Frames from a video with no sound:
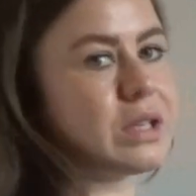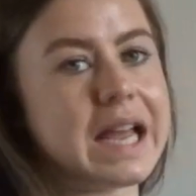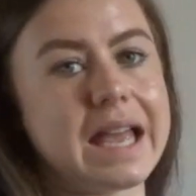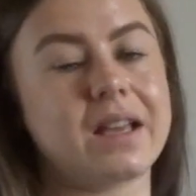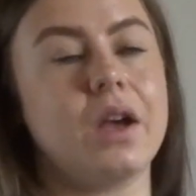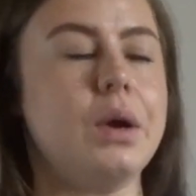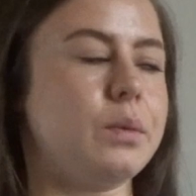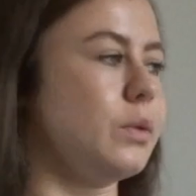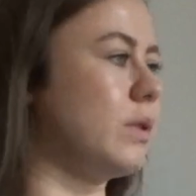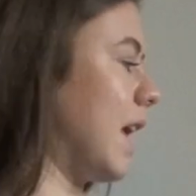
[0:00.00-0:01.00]
take.
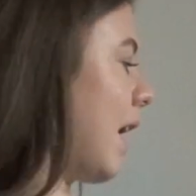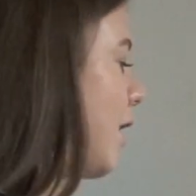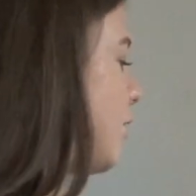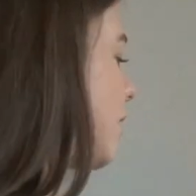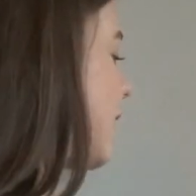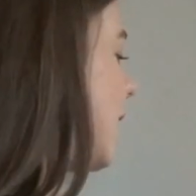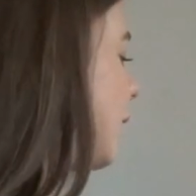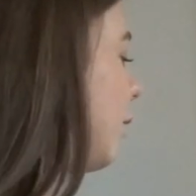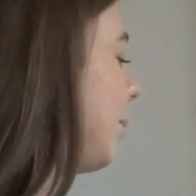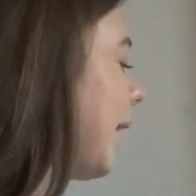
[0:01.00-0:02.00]
We'll say
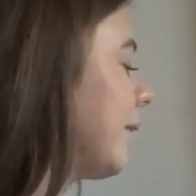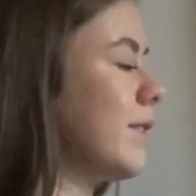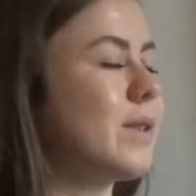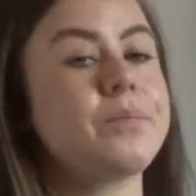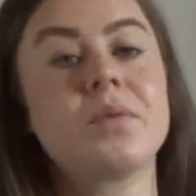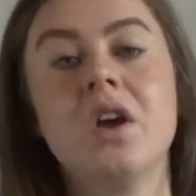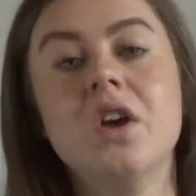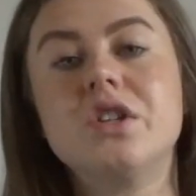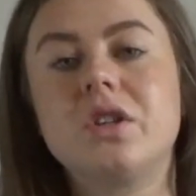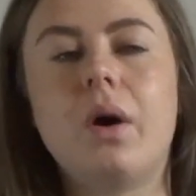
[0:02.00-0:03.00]
134 pounds.
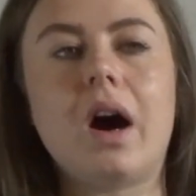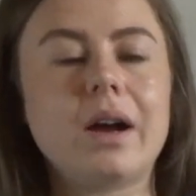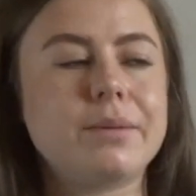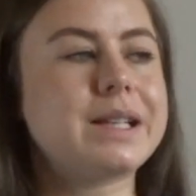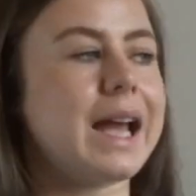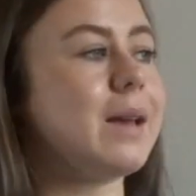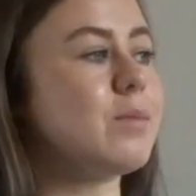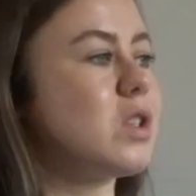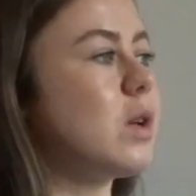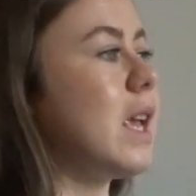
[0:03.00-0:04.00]
So I would
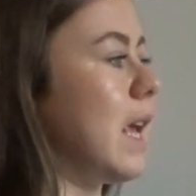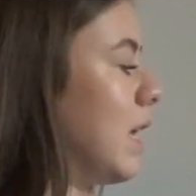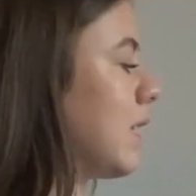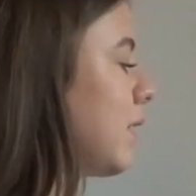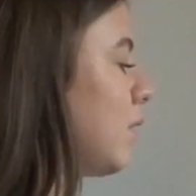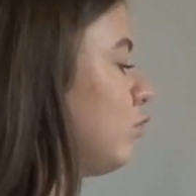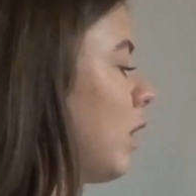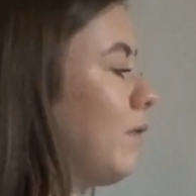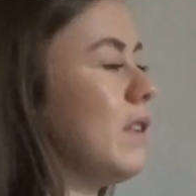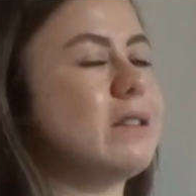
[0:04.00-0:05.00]
aim to eat
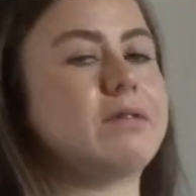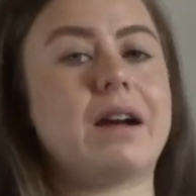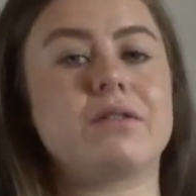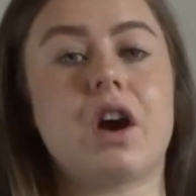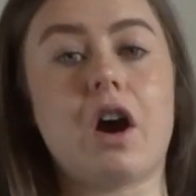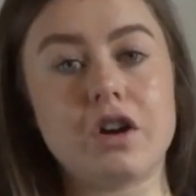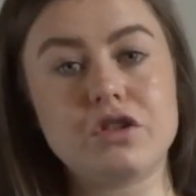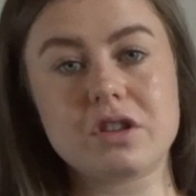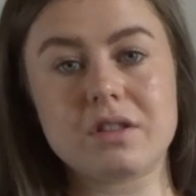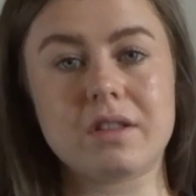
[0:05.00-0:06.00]
roughly around
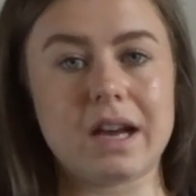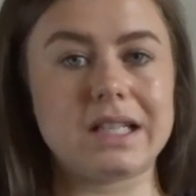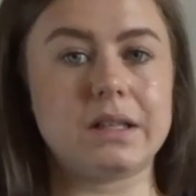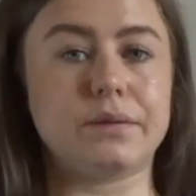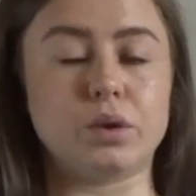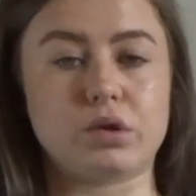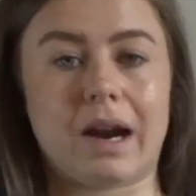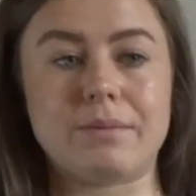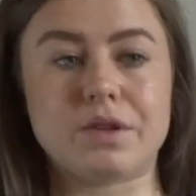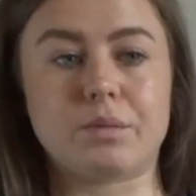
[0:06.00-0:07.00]
134
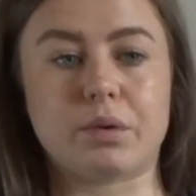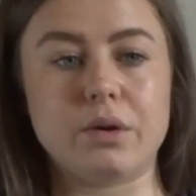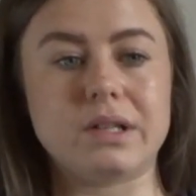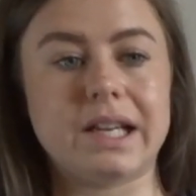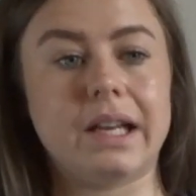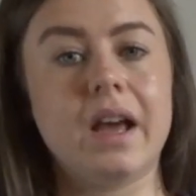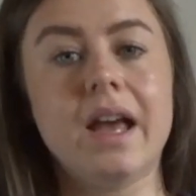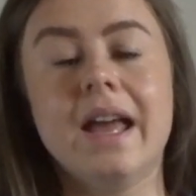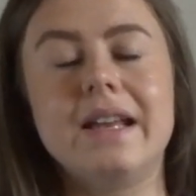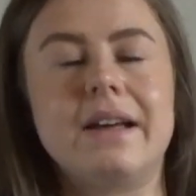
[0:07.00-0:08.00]
grams of protein.
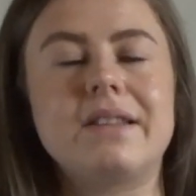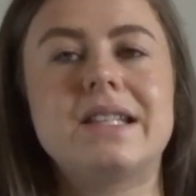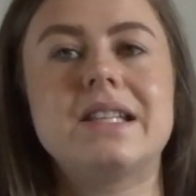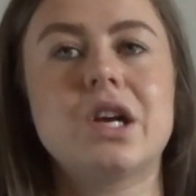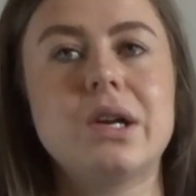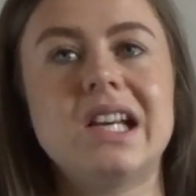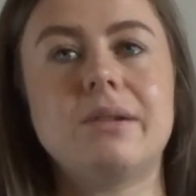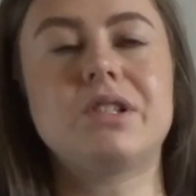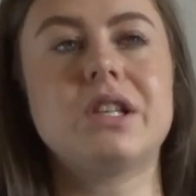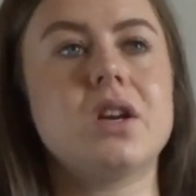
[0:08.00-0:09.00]
Now this is totally
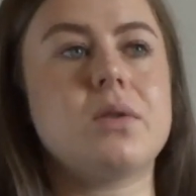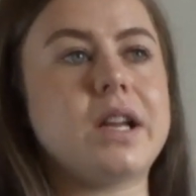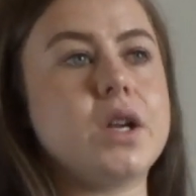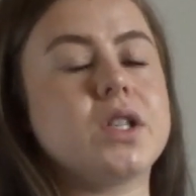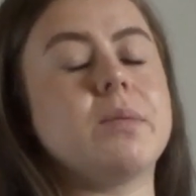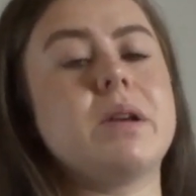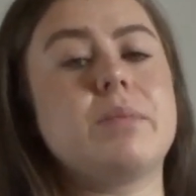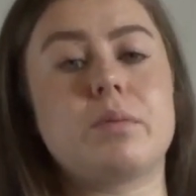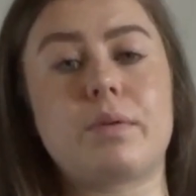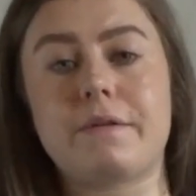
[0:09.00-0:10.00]
up to you. I know some
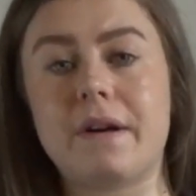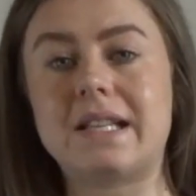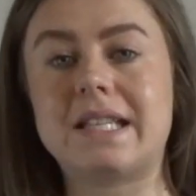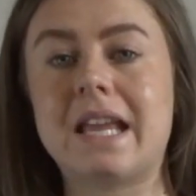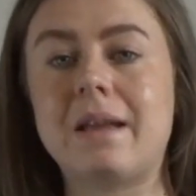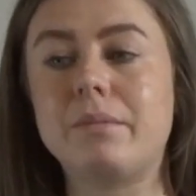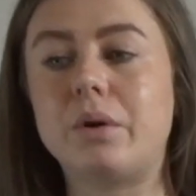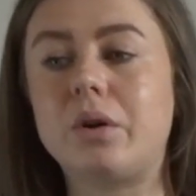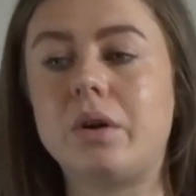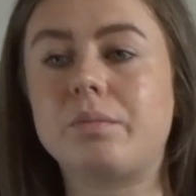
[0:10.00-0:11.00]
people prefer to eat
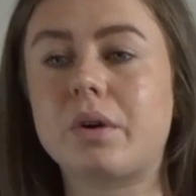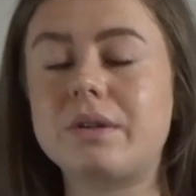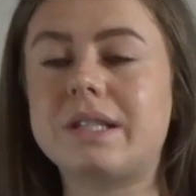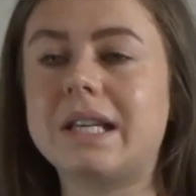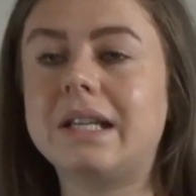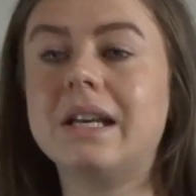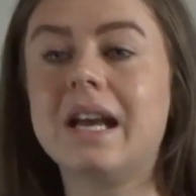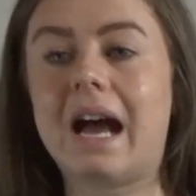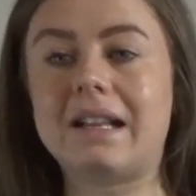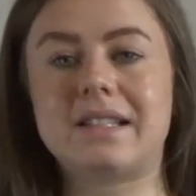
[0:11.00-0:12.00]
more protein
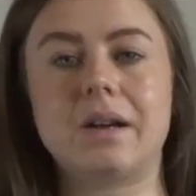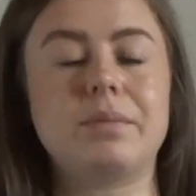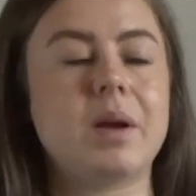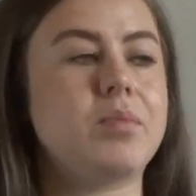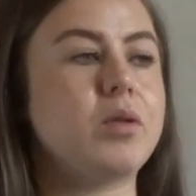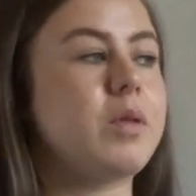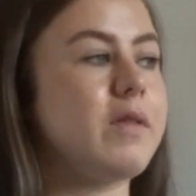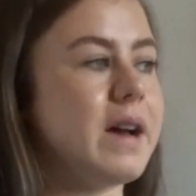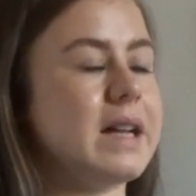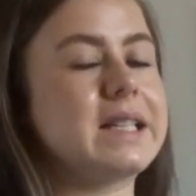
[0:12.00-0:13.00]
and some people
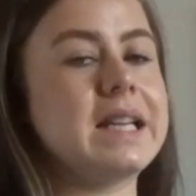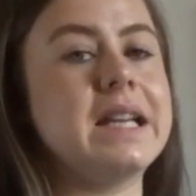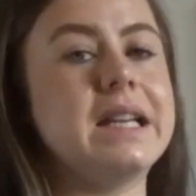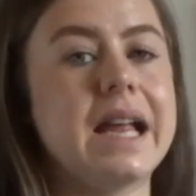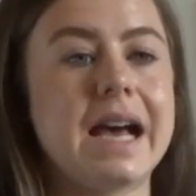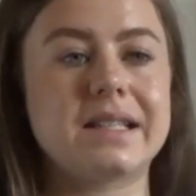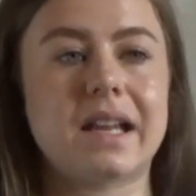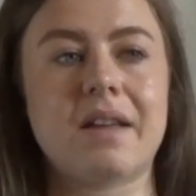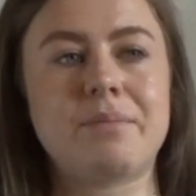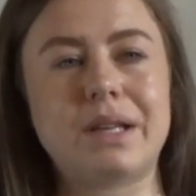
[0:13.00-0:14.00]
prefer to eat less.
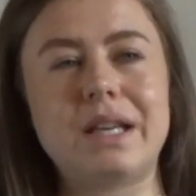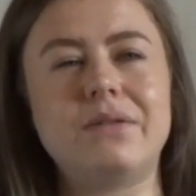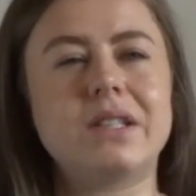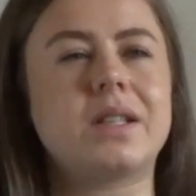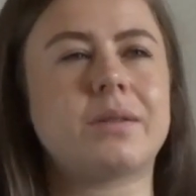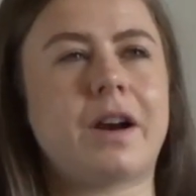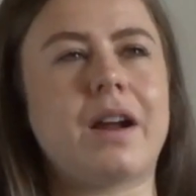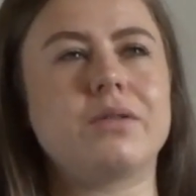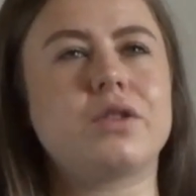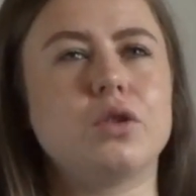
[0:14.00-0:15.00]
I believe it's
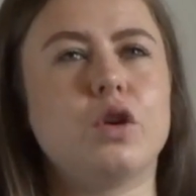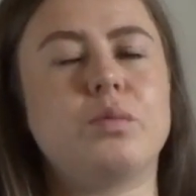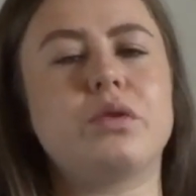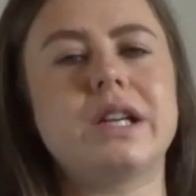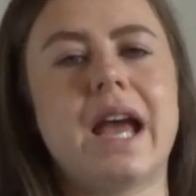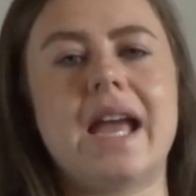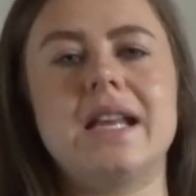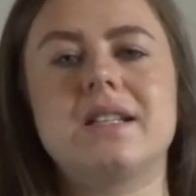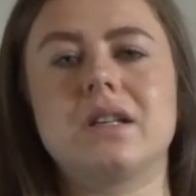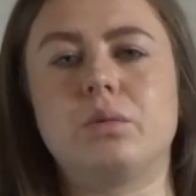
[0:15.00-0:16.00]
around
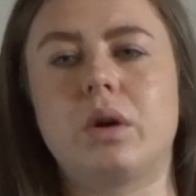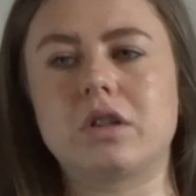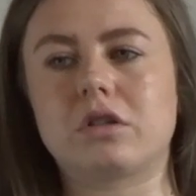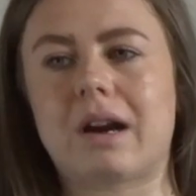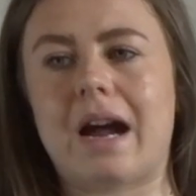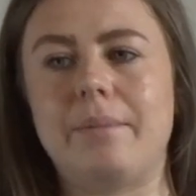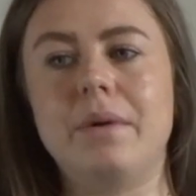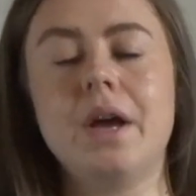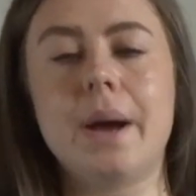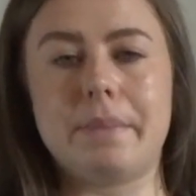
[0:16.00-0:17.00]
0.8 to 1 gram
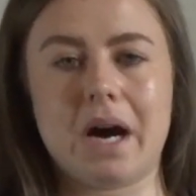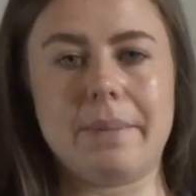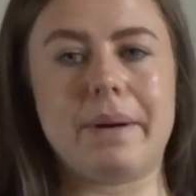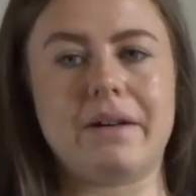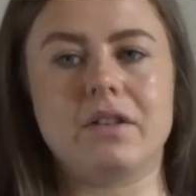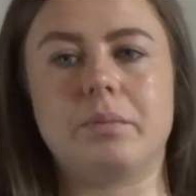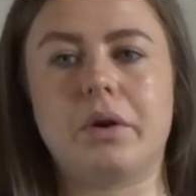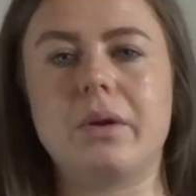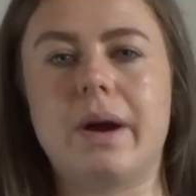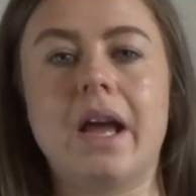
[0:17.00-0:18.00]
per pound of
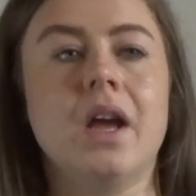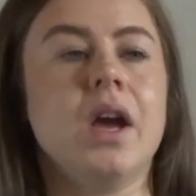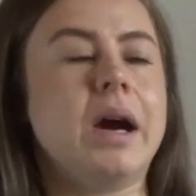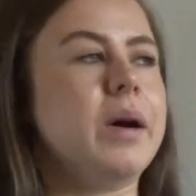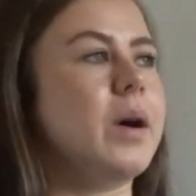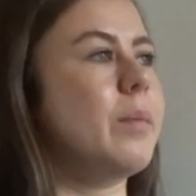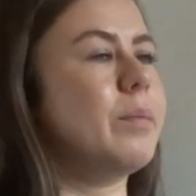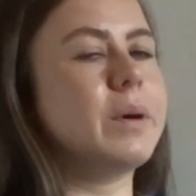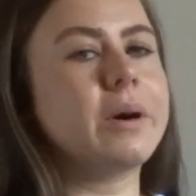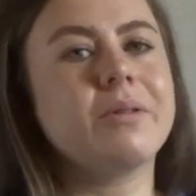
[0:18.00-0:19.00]
body weight.
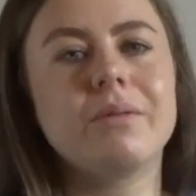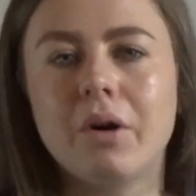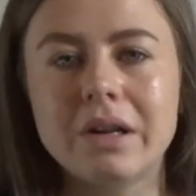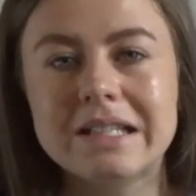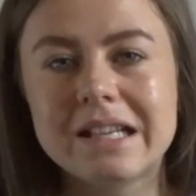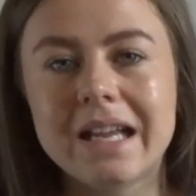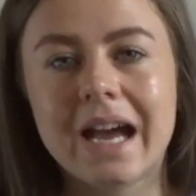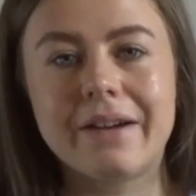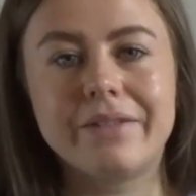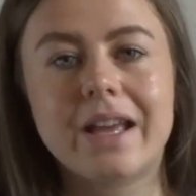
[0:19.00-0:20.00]
But honestly,
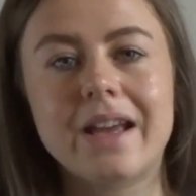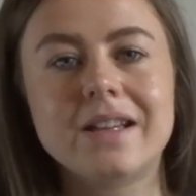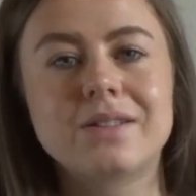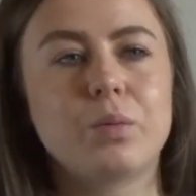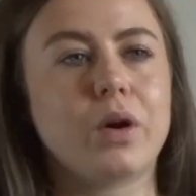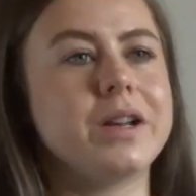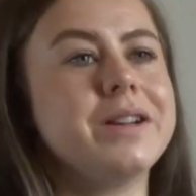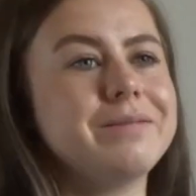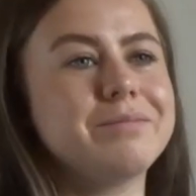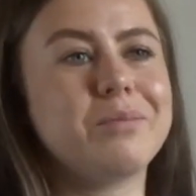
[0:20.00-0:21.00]
having it as
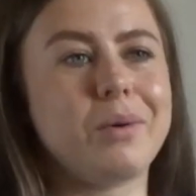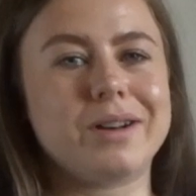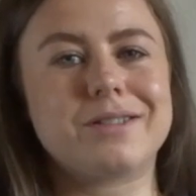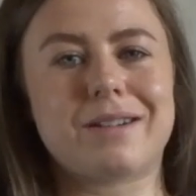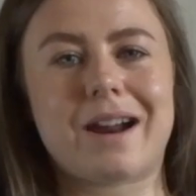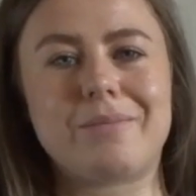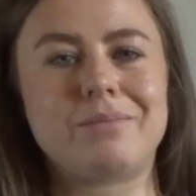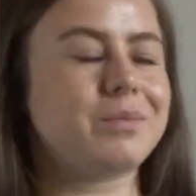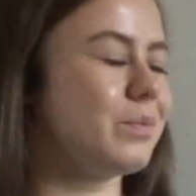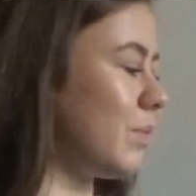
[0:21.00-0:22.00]
one
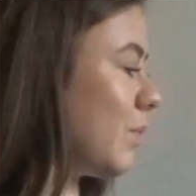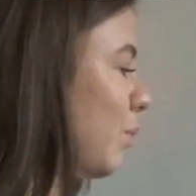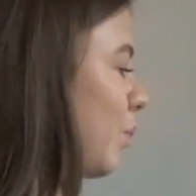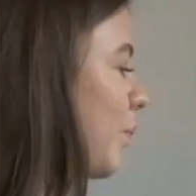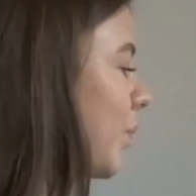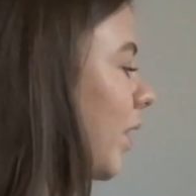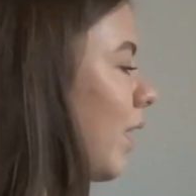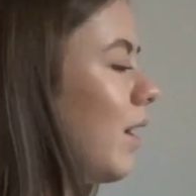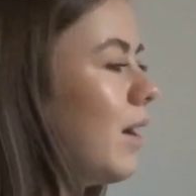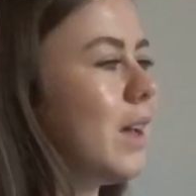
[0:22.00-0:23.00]
gram
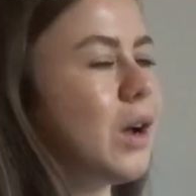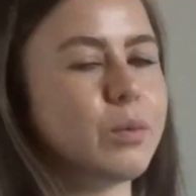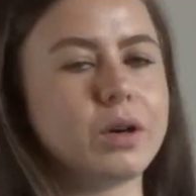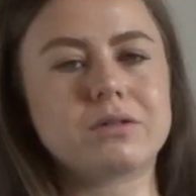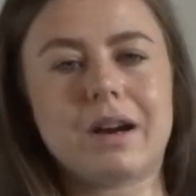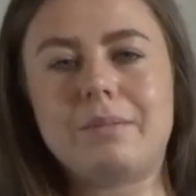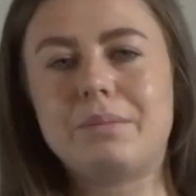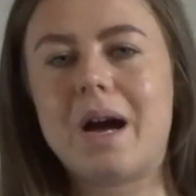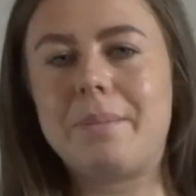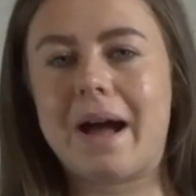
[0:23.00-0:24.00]

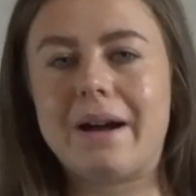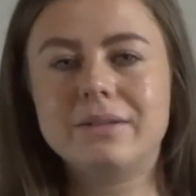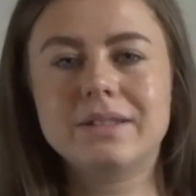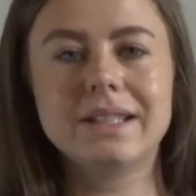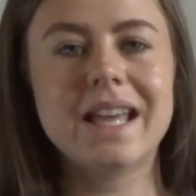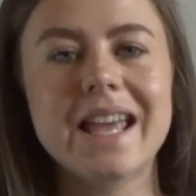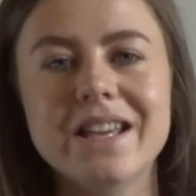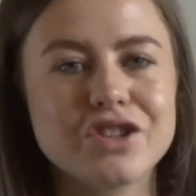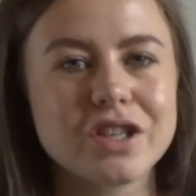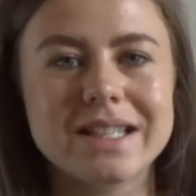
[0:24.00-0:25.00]
per pound
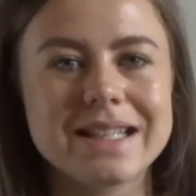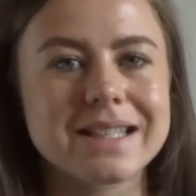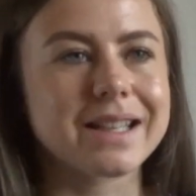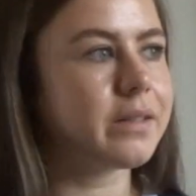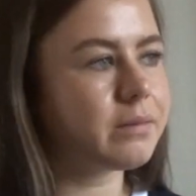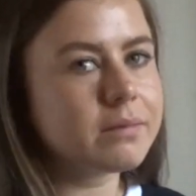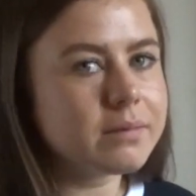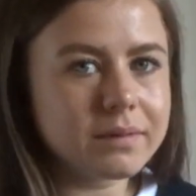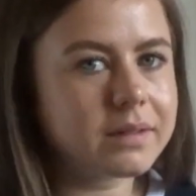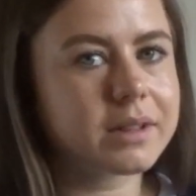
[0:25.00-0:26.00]
is just easier
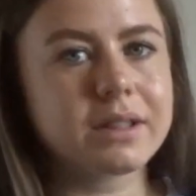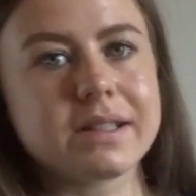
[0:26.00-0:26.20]
because